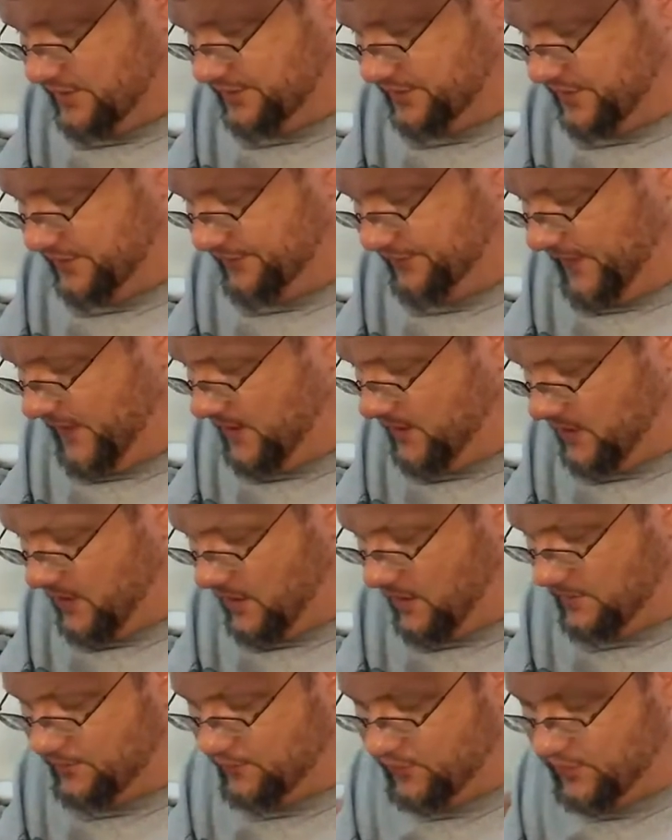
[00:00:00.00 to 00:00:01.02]
The Faker
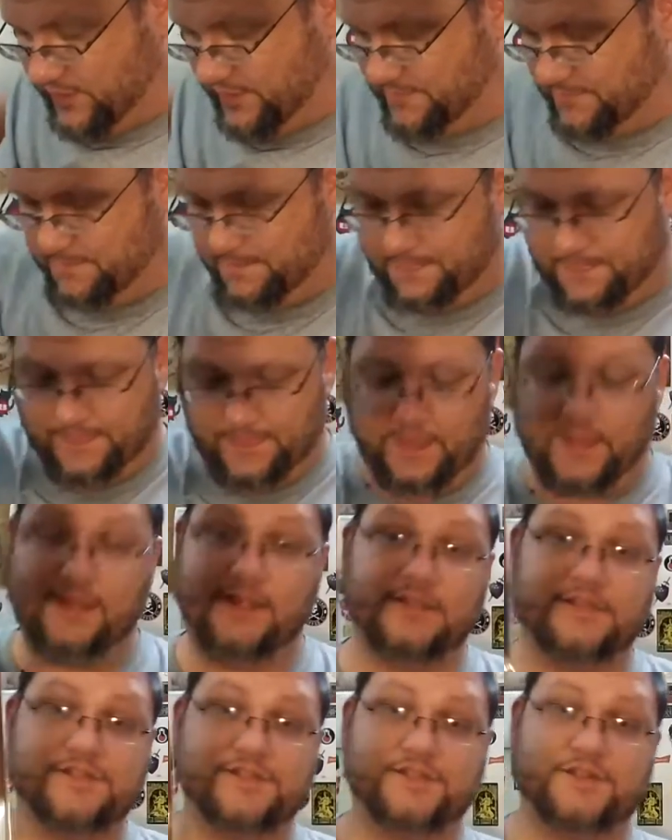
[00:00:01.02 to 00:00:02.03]
art print
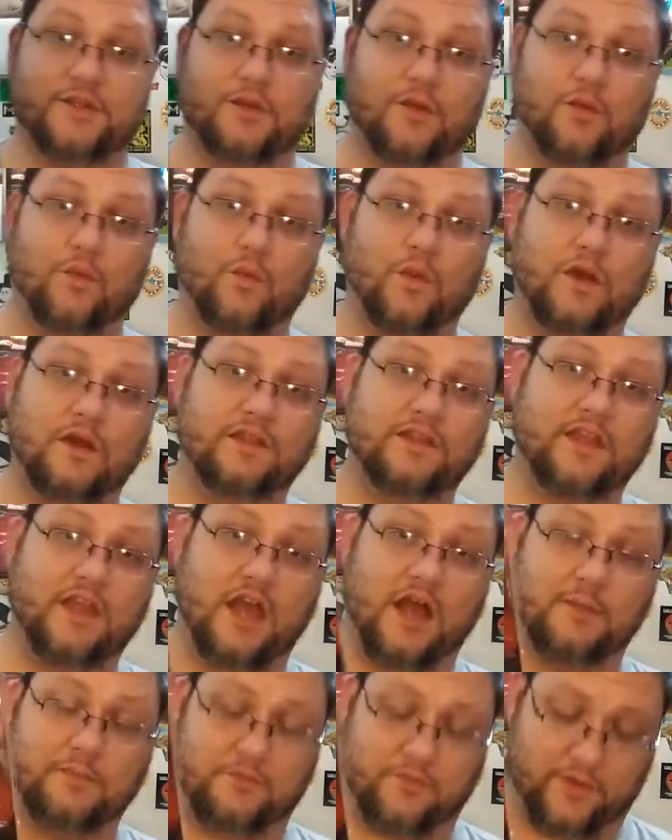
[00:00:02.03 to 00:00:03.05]
is one of the
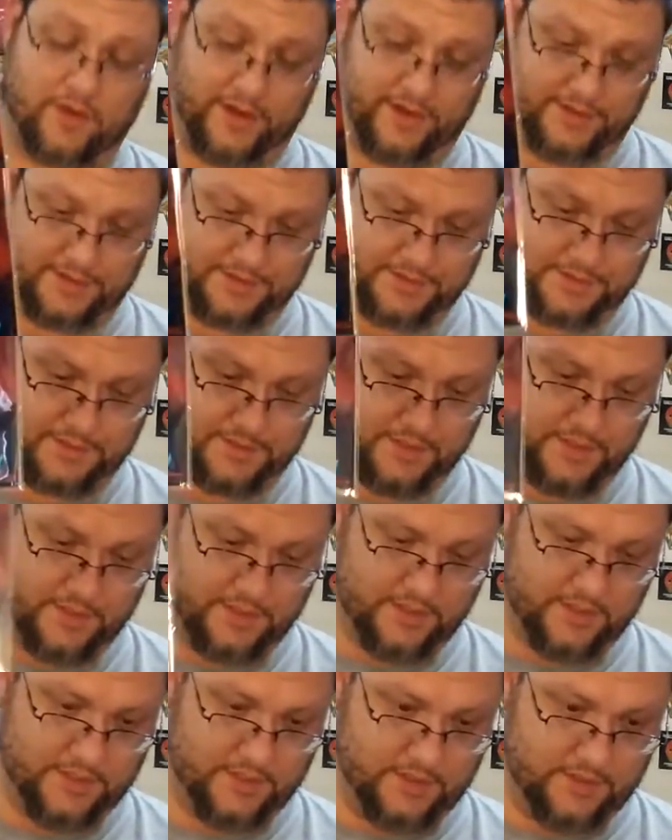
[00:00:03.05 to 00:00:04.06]
upgrades.
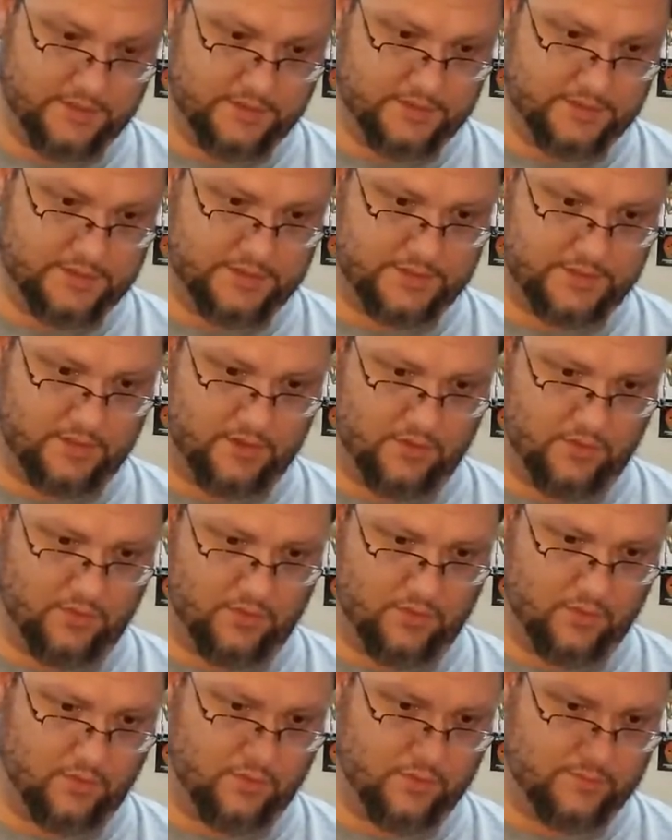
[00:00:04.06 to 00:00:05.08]

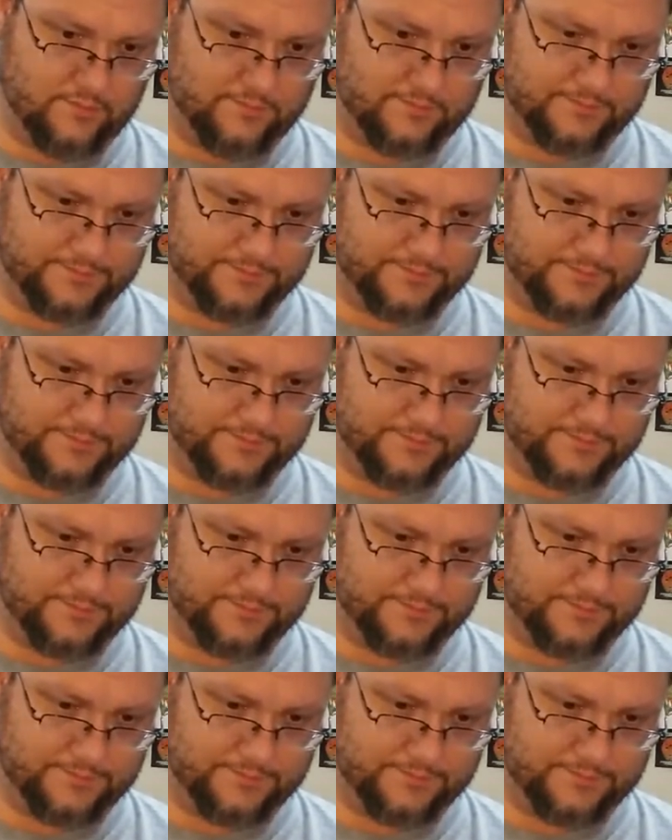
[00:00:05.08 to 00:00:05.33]
So,